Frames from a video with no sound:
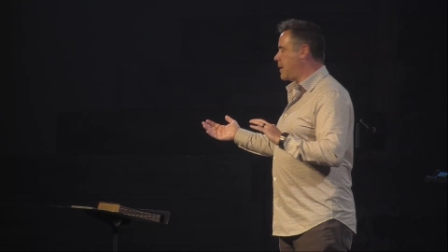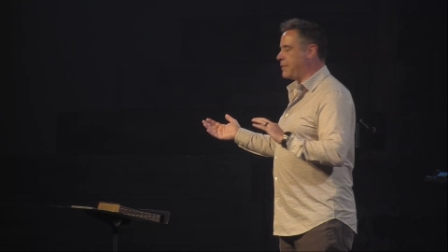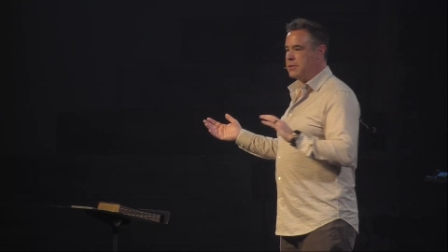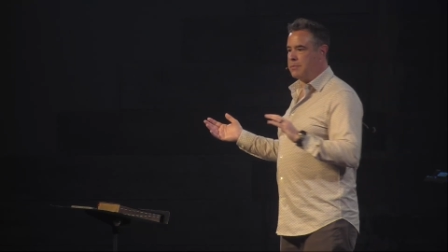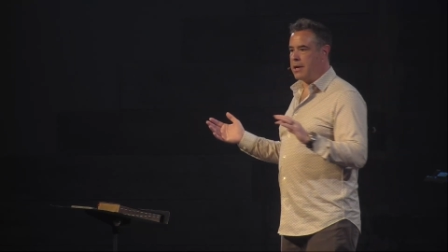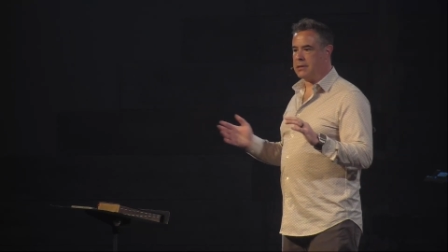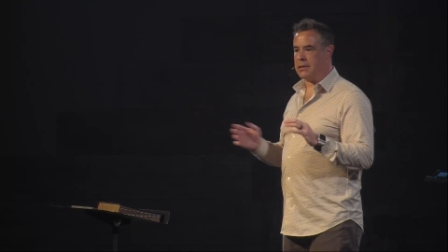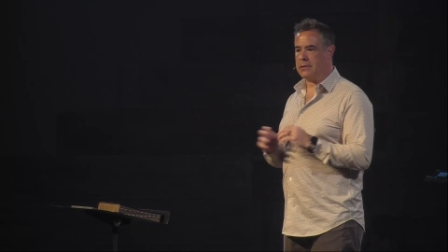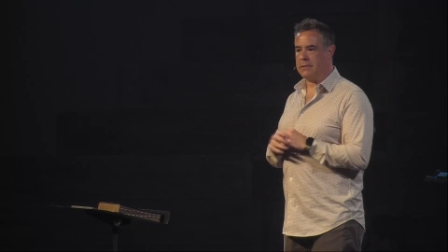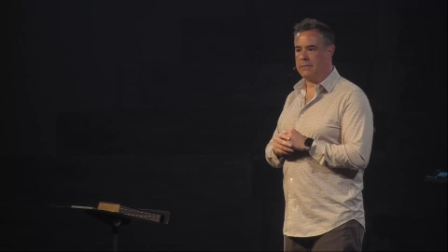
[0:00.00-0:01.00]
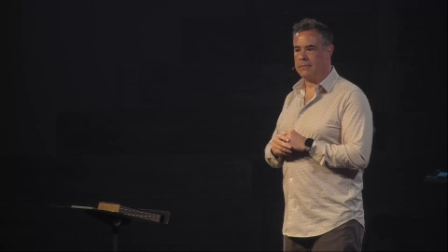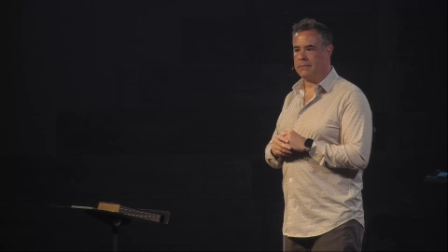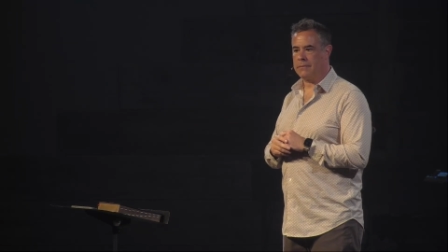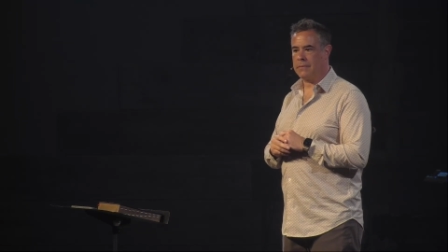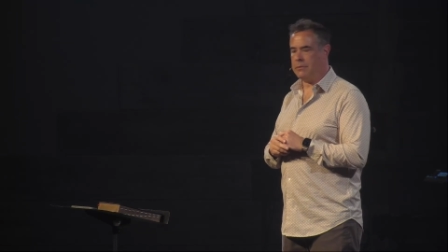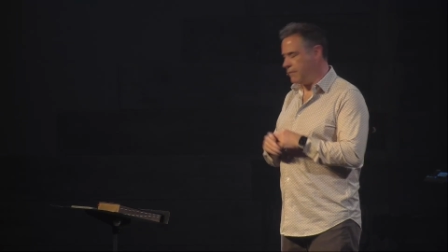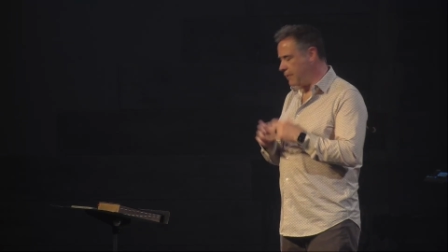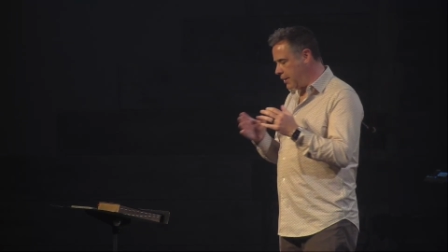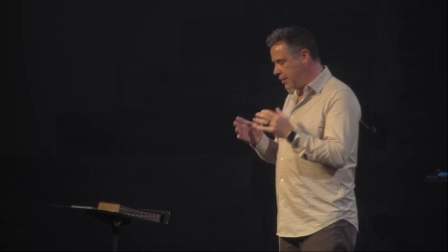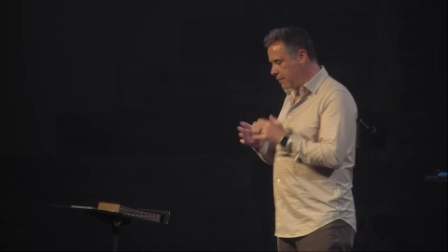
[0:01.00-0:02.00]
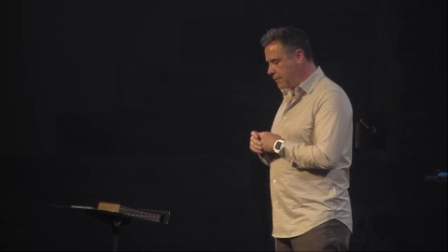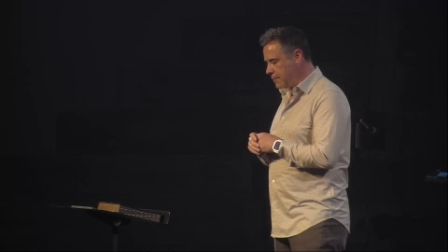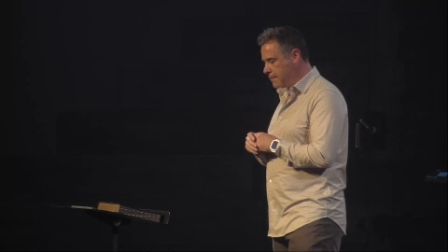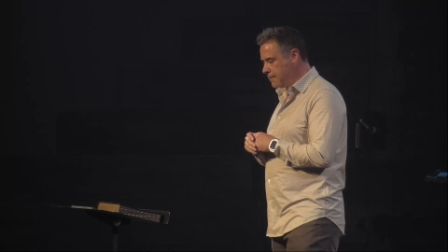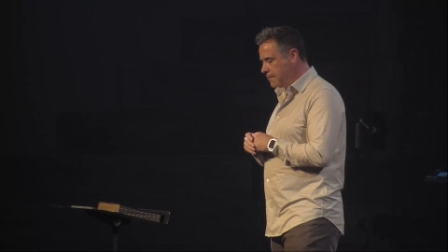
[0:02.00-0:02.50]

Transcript: about this process. Just be very careful